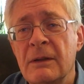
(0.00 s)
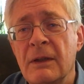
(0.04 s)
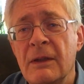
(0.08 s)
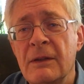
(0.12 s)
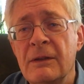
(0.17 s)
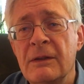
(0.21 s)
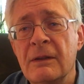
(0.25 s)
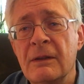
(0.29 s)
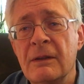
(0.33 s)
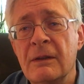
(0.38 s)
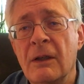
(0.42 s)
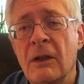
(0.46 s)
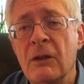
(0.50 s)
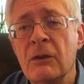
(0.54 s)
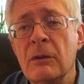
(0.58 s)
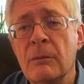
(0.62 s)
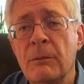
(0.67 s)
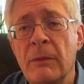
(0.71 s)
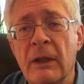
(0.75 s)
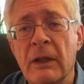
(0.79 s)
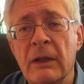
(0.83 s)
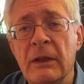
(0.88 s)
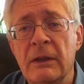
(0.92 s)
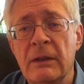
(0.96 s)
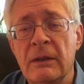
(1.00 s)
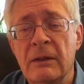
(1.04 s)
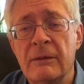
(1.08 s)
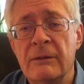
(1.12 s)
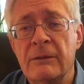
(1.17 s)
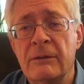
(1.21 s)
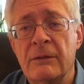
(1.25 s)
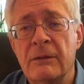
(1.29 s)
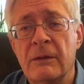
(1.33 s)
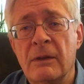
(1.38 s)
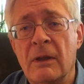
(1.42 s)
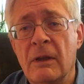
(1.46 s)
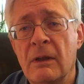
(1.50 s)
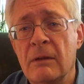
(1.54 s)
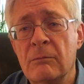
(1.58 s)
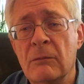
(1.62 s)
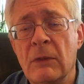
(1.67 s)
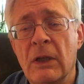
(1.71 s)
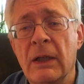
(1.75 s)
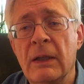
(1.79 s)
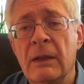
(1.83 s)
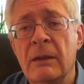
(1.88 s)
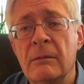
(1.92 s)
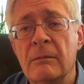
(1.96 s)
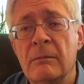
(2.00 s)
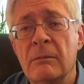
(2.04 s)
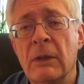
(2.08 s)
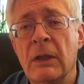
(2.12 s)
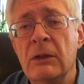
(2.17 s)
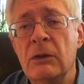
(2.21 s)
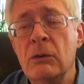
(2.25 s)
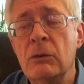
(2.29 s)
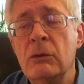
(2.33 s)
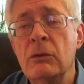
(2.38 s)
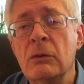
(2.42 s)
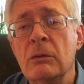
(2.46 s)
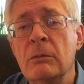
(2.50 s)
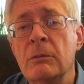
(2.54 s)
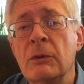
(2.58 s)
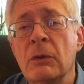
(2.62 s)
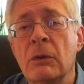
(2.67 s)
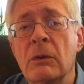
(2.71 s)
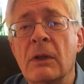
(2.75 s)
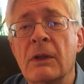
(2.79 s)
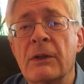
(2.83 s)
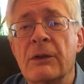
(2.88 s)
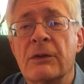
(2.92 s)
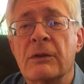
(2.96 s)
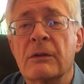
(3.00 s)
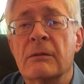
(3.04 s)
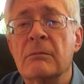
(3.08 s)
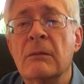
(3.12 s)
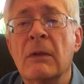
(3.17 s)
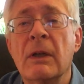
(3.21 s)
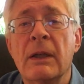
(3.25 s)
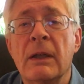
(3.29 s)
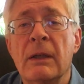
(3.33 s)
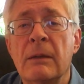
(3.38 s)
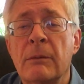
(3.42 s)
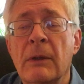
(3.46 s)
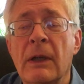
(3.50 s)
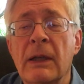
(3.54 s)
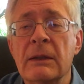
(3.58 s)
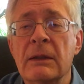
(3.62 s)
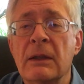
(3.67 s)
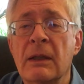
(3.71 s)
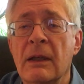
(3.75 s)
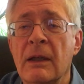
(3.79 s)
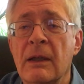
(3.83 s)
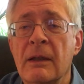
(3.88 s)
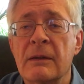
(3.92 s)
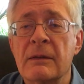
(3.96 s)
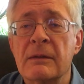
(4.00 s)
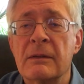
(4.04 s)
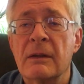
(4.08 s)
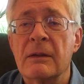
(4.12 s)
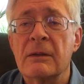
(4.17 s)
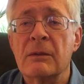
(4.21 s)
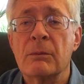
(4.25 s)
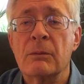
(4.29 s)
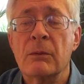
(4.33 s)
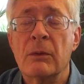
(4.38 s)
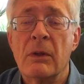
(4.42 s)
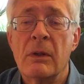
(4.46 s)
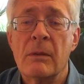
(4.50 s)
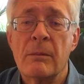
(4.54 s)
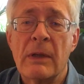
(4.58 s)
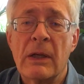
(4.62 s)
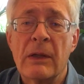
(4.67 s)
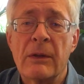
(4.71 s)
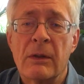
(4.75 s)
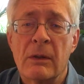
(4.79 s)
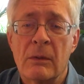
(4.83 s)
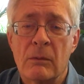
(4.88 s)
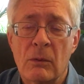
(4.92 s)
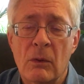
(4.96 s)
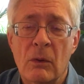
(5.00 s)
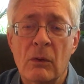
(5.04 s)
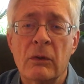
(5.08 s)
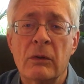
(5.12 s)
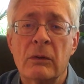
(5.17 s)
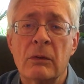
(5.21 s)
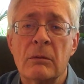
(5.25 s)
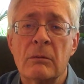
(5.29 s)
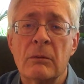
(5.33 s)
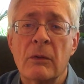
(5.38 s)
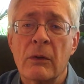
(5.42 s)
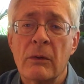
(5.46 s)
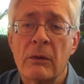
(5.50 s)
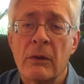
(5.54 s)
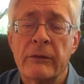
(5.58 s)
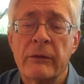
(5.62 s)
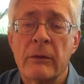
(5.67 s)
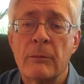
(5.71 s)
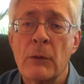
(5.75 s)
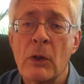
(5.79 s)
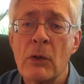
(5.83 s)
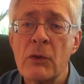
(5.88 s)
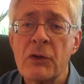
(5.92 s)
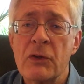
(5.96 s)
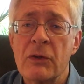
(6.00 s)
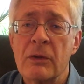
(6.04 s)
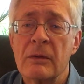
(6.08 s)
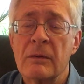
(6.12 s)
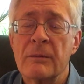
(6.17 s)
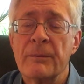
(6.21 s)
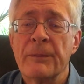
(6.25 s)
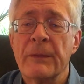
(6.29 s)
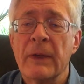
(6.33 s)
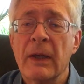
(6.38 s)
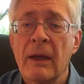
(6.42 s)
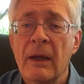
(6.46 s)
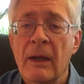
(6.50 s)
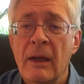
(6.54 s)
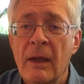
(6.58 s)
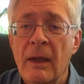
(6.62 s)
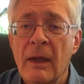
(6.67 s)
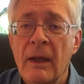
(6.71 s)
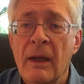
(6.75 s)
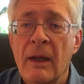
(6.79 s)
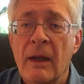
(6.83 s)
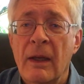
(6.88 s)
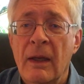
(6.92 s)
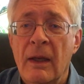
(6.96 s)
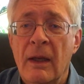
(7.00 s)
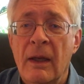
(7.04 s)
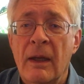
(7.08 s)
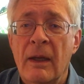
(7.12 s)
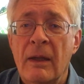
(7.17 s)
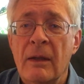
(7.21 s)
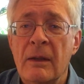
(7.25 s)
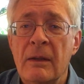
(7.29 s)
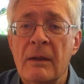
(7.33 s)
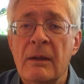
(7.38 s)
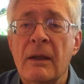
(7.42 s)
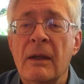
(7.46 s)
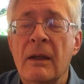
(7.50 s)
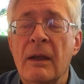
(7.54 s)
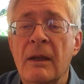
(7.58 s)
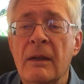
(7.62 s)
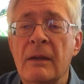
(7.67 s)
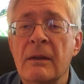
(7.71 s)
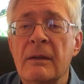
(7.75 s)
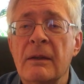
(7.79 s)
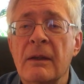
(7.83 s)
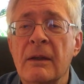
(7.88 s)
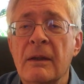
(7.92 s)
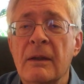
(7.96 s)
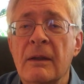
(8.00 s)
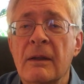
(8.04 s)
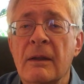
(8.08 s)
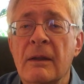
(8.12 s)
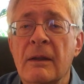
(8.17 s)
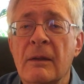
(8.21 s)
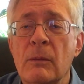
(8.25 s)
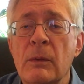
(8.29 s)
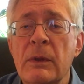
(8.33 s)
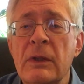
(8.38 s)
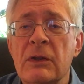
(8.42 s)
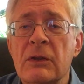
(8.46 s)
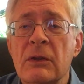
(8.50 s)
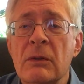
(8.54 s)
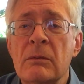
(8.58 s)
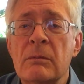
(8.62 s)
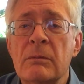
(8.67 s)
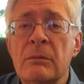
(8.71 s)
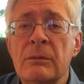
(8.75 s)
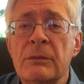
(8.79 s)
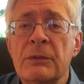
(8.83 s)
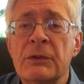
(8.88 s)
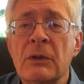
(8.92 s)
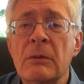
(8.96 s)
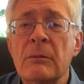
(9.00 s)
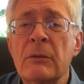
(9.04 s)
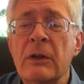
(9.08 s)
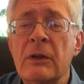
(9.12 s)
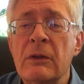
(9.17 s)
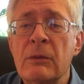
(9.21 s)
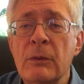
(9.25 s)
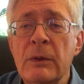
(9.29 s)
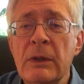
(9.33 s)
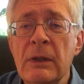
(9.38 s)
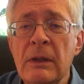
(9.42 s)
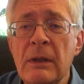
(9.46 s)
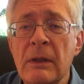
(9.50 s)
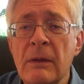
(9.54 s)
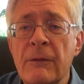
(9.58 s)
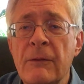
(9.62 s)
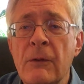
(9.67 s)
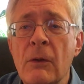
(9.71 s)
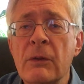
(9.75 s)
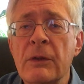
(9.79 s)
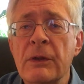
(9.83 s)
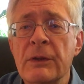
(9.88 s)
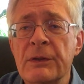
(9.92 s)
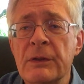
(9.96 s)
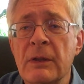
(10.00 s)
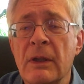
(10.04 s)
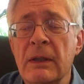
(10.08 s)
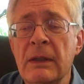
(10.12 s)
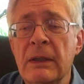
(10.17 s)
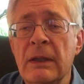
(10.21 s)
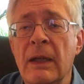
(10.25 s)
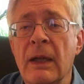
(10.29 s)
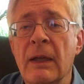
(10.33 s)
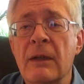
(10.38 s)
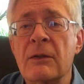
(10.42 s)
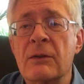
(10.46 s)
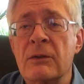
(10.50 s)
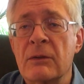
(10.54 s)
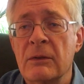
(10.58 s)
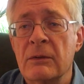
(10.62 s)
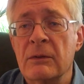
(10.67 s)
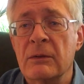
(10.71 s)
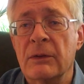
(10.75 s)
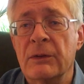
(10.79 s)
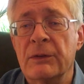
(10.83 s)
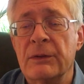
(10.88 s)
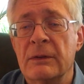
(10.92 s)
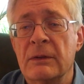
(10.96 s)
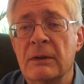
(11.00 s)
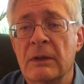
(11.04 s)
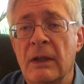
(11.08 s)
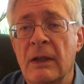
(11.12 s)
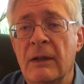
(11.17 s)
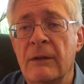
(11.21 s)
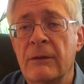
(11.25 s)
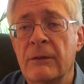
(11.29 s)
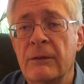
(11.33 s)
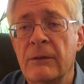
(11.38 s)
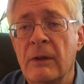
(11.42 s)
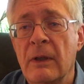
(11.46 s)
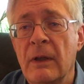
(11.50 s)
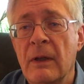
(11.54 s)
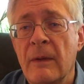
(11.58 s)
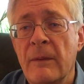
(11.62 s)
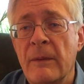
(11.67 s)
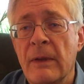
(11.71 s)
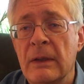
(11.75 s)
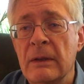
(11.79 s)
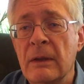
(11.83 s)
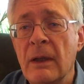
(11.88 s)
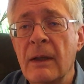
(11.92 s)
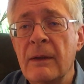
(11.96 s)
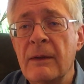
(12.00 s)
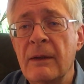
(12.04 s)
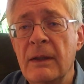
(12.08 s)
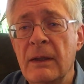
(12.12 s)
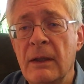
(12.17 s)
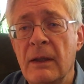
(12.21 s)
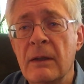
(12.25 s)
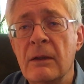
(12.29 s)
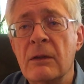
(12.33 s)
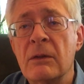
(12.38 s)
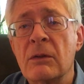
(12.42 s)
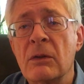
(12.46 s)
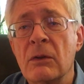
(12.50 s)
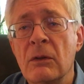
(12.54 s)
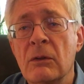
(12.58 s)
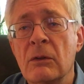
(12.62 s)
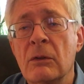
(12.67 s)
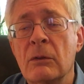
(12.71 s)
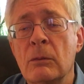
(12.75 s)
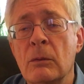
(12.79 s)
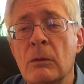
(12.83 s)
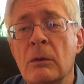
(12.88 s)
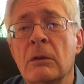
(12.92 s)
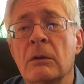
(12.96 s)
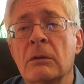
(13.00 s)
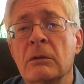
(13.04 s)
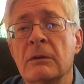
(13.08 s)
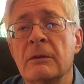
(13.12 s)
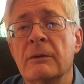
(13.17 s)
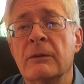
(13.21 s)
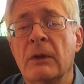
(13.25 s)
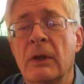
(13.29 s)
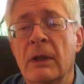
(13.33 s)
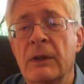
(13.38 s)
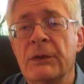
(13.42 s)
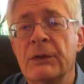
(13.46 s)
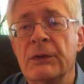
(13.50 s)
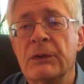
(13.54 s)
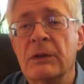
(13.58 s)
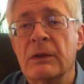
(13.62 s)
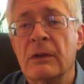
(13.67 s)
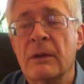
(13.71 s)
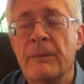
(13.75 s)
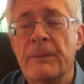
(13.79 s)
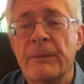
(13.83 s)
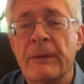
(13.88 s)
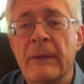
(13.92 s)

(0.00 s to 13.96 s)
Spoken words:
is the underbelly of my YouTube talks and my podcasts. It's really about the role of emotion, and we so much we focus on the externals in life. not the internal world of us.